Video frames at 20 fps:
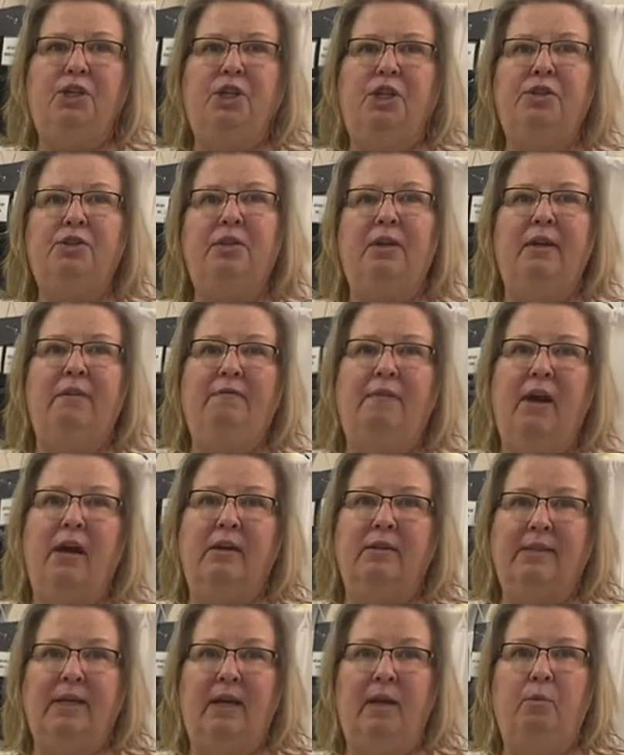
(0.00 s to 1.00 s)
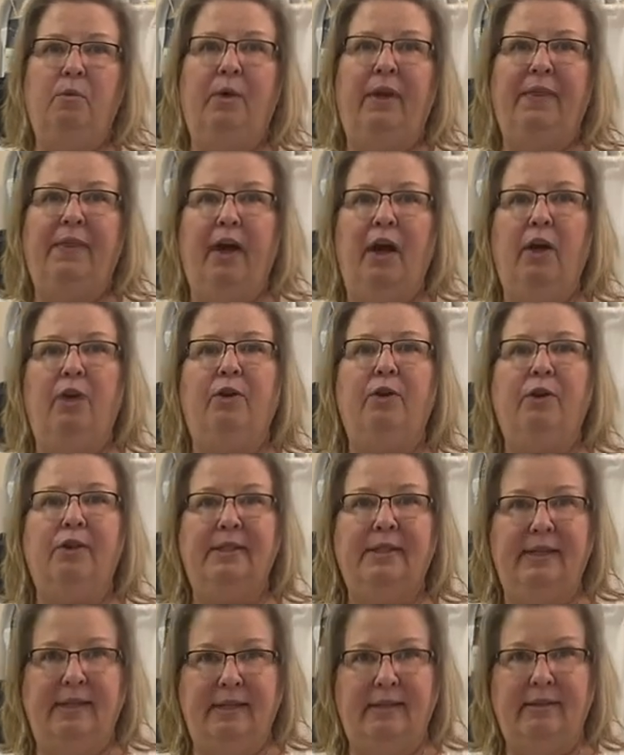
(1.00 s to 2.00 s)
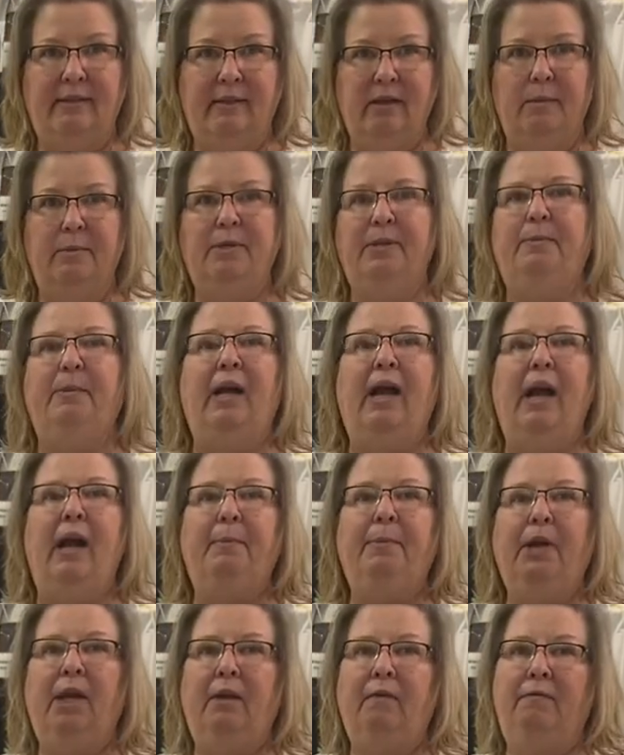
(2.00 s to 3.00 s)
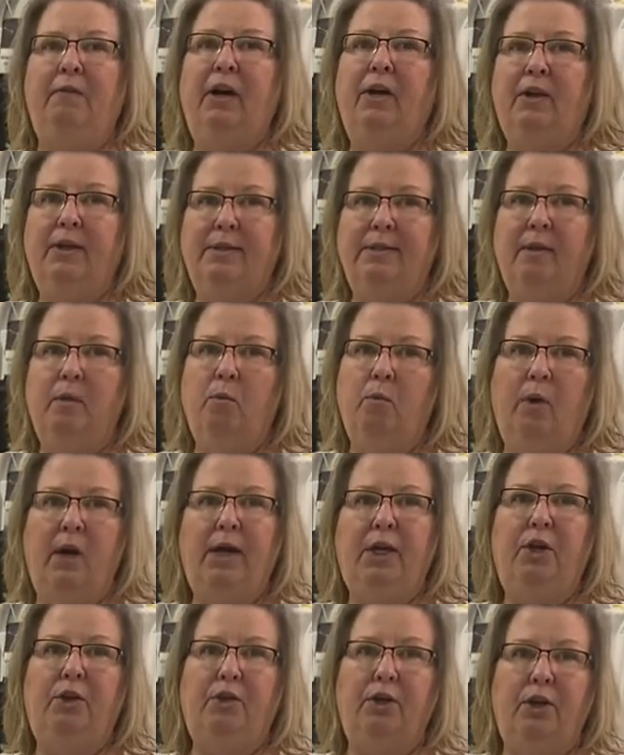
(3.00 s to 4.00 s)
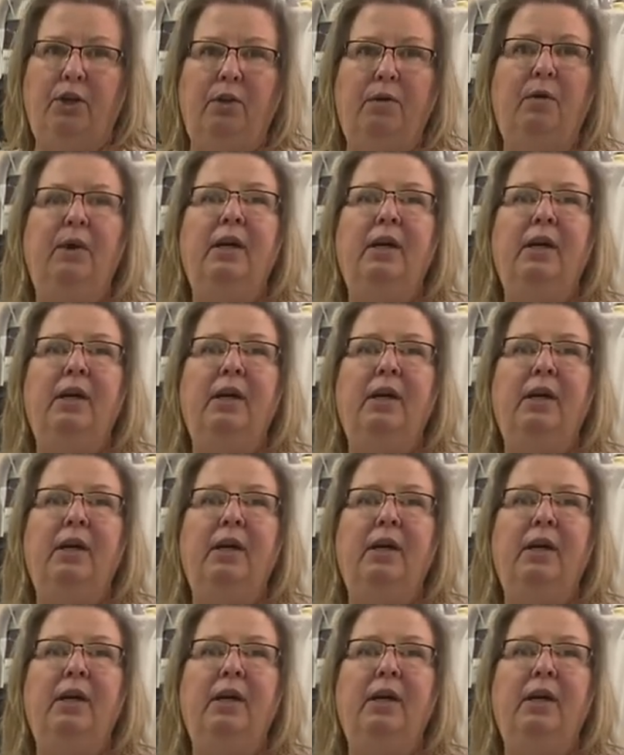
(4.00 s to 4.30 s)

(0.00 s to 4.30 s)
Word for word: usually falls in with other systems, but I'm going to focus on what you do